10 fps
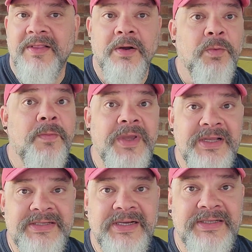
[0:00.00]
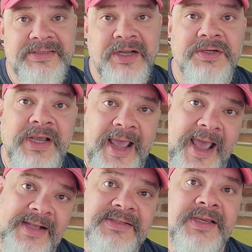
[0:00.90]
There will be attendants there to
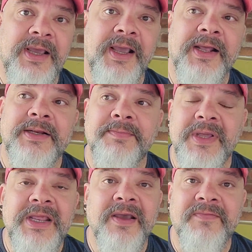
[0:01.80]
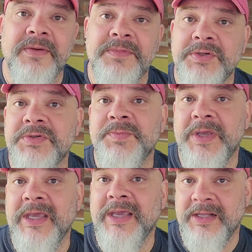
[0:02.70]
ask, and many of them do
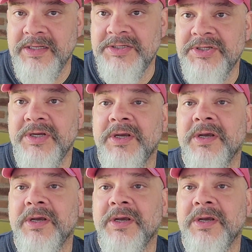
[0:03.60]
speak English.